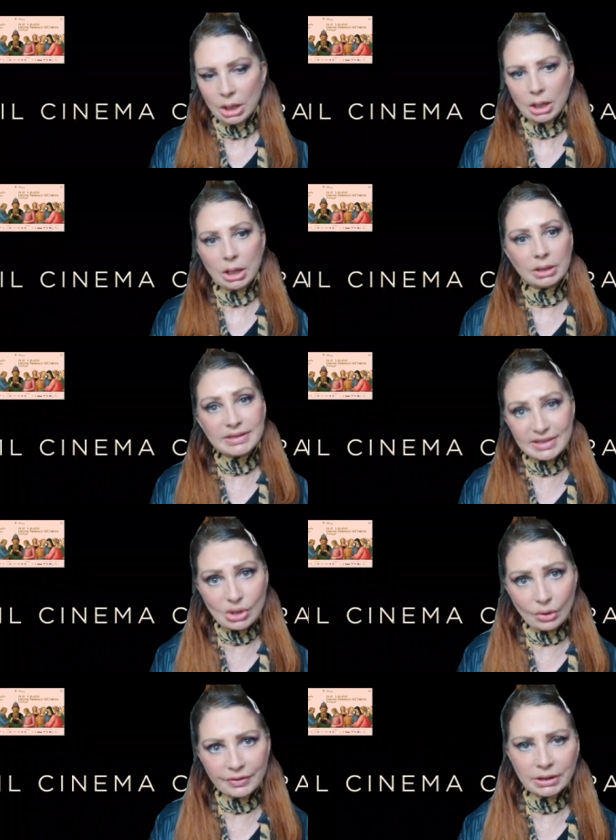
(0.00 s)
uh,
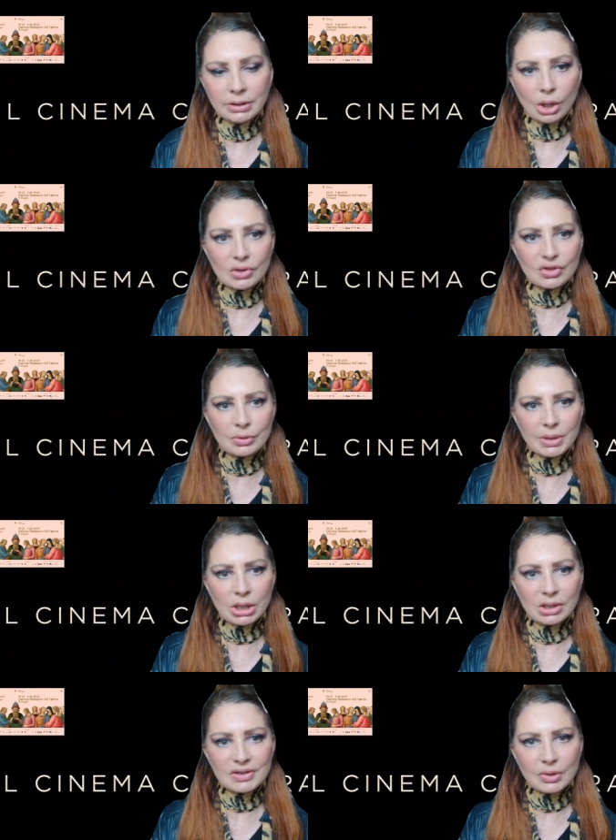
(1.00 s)
discover also
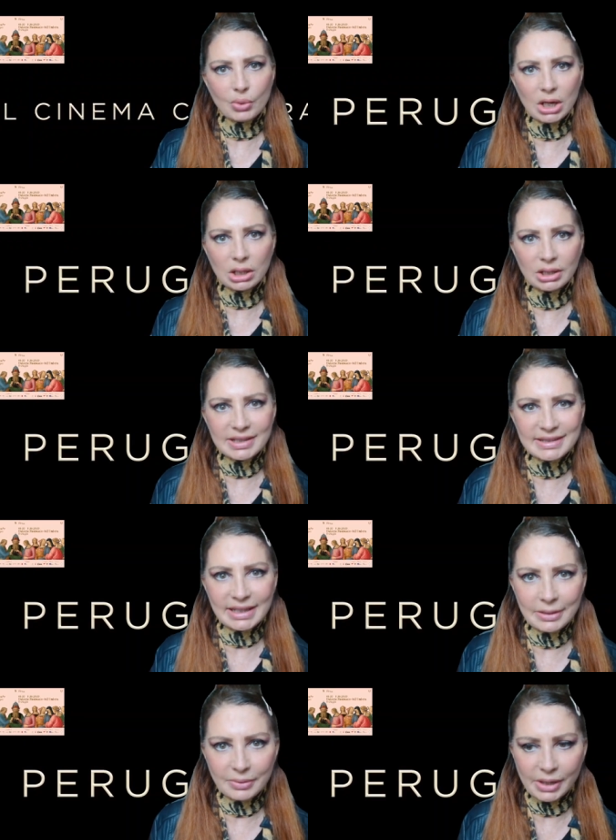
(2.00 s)
because we are gonna
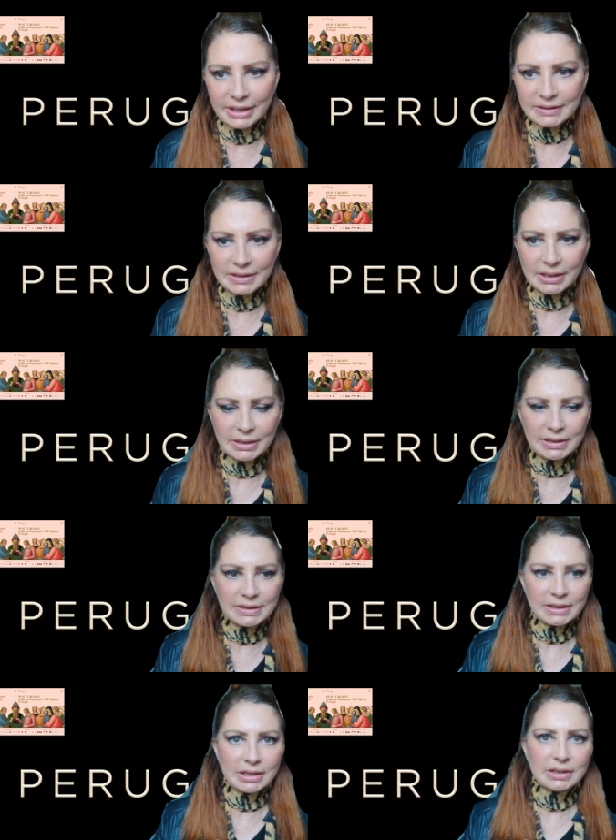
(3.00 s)
celebrate here in Italy